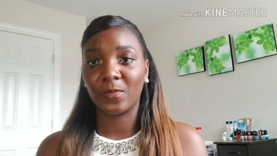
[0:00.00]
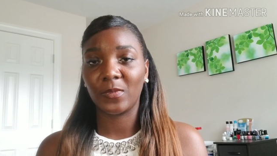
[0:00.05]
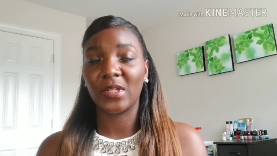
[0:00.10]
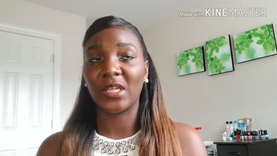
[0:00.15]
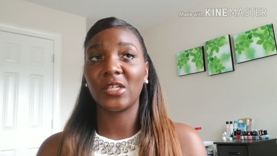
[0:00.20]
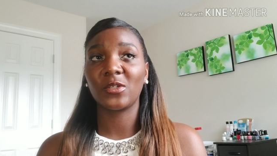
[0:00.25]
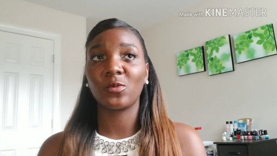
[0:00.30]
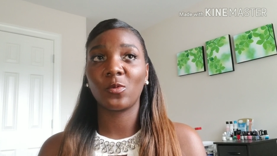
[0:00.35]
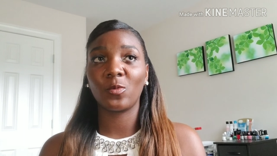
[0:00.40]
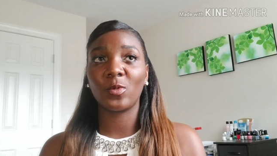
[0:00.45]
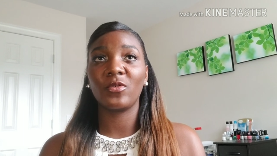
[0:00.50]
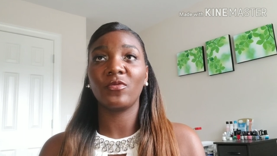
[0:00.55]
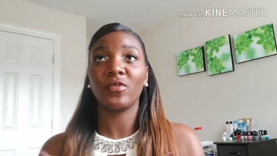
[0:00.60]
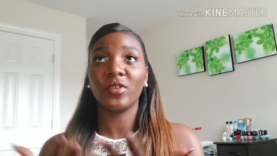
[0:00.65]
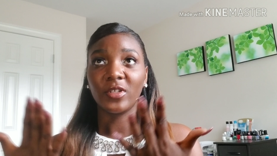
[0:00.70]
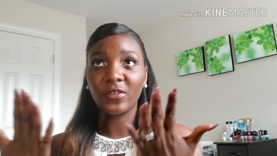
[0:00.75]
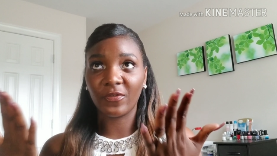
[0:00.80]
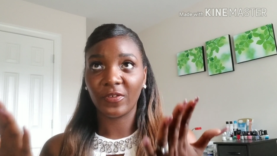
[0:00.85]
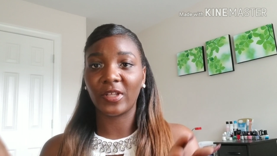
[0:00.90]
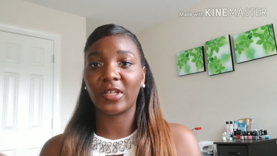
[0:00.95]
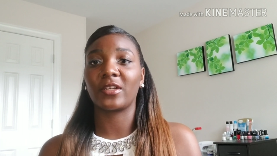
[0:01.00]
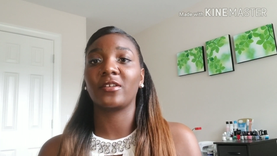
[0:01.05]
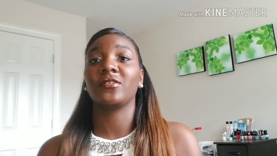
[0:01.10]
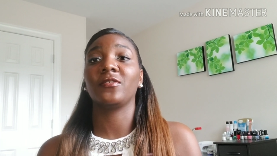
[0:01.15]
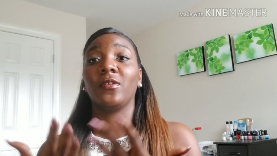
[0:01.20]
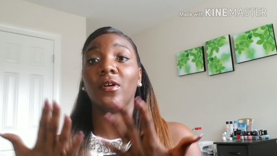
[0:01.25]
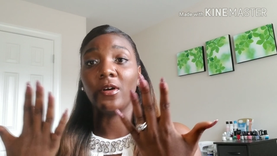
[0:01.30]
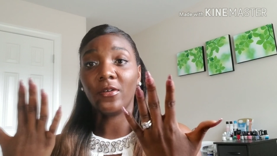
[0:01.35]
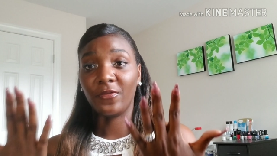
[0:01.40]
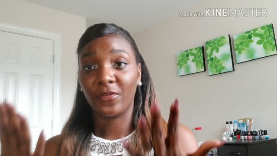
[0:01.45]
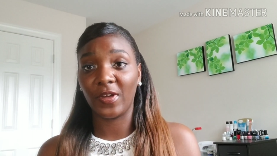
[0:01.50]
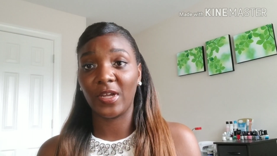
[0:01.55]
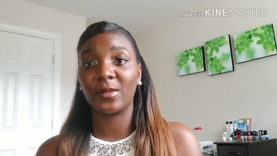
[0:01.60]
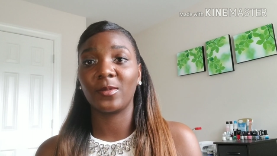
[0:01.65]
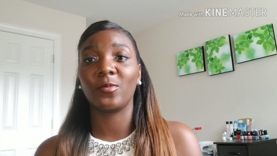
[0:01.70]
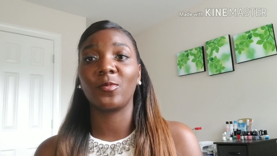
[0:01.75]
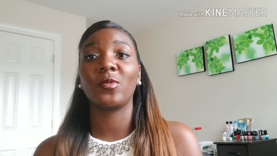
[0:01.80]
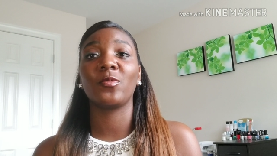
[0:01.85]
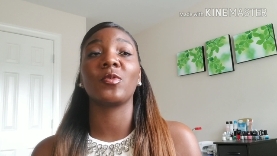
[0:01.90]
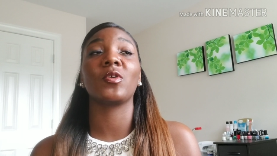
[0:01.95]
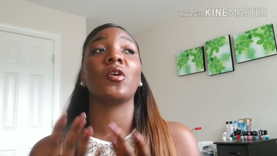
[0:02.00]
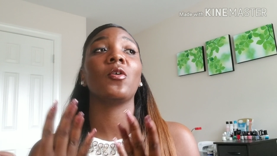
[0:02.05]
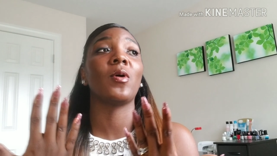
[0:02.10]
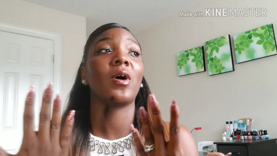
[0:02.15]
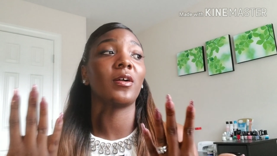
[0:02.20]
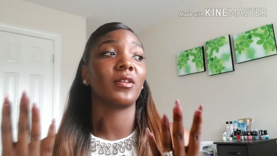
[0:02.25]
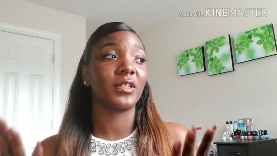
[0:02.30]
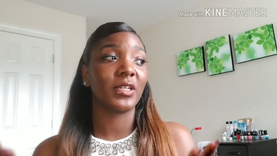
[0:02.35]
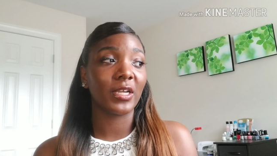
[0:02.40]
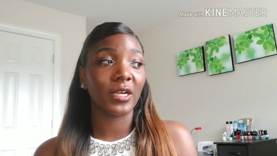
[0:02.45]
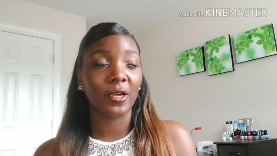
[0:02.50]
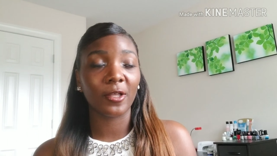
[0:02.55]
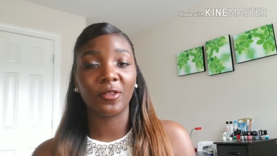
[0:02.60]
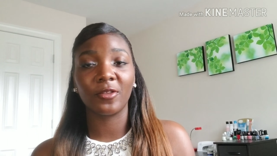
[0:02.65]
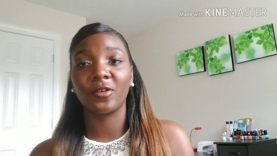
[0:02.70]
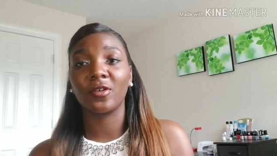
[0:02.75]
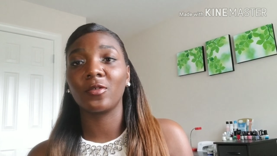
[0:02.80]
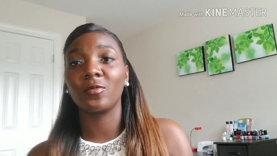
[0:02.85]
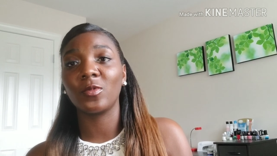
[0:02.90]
That's when we really felt like a family. We would go out together.